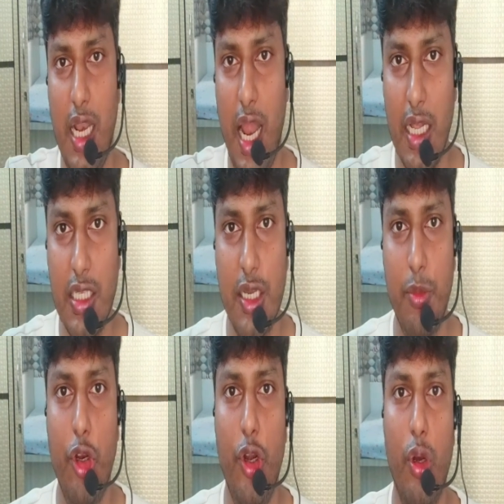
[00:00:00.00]
a large
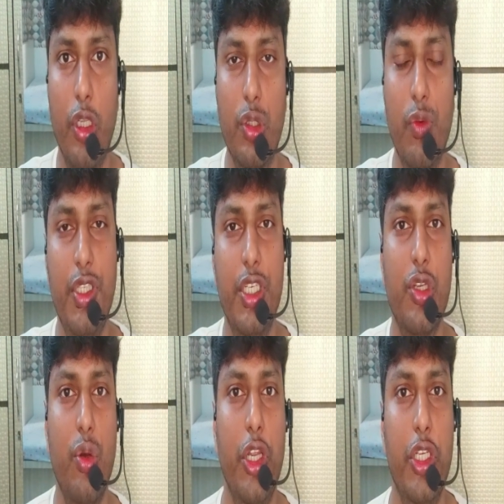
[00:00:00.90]
subunit also which
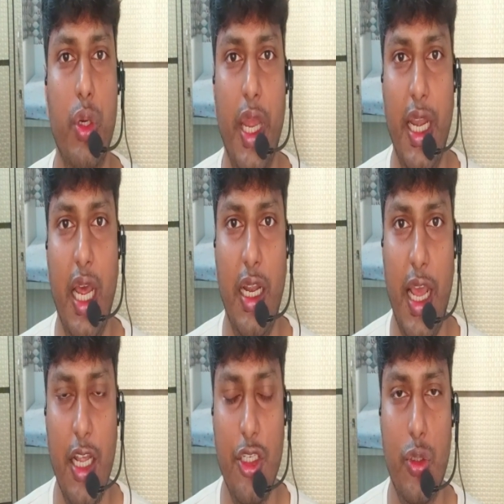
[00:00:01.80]
is going to get
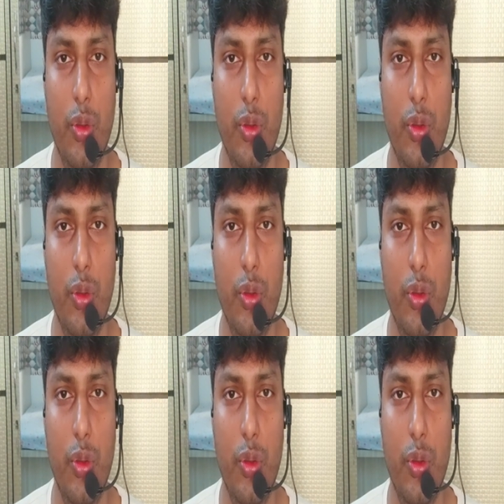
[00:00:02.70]
attached